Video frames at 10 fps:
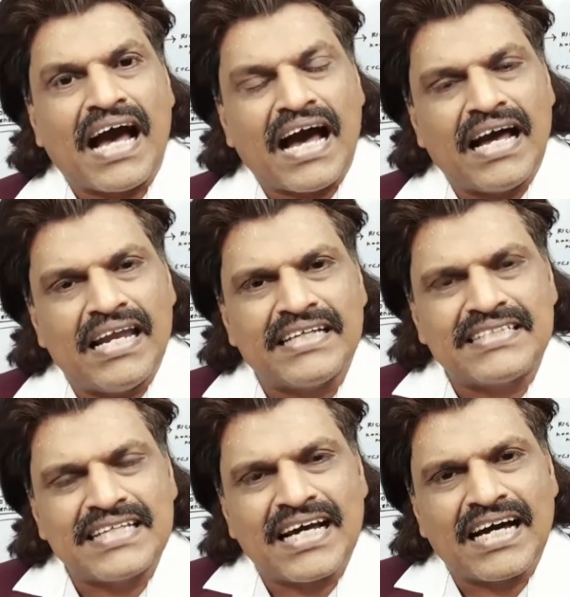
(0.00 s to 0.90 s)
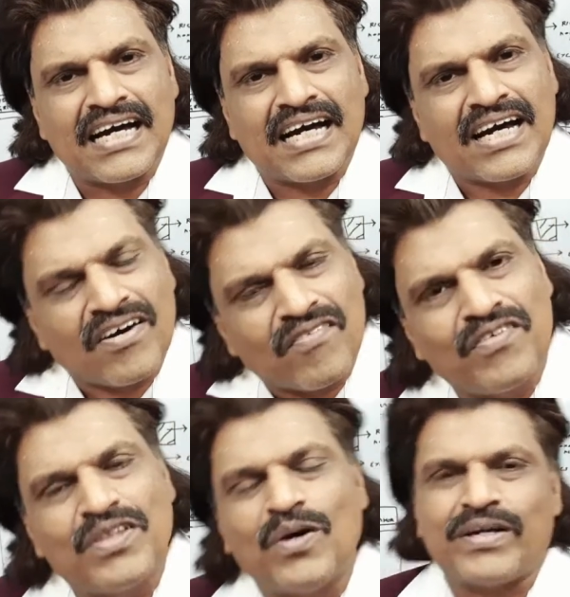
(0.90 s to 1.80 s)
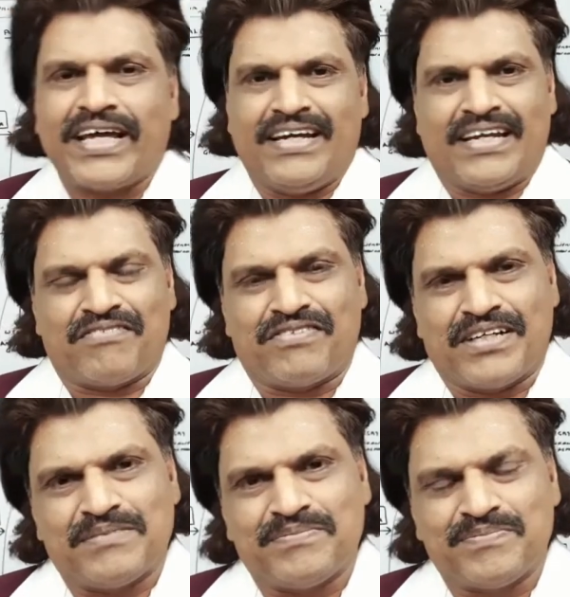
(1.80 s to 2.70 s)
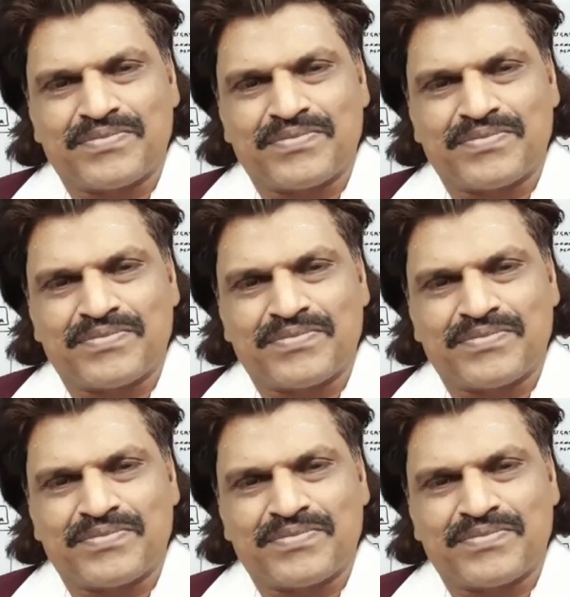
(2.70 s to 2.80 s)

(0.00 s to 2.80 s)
Alexia without Agraphia.